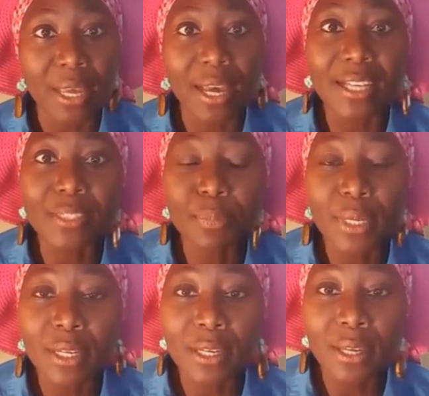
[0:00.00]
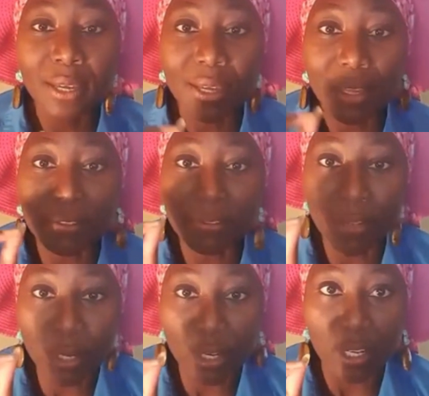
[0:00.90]
as being
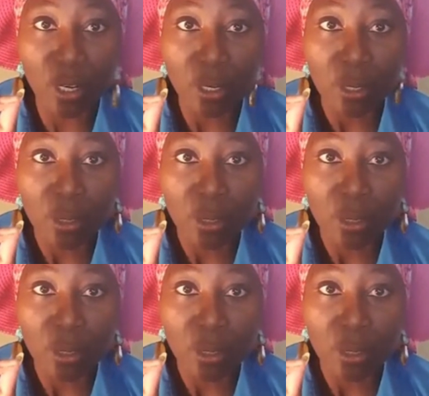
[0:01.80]
inferior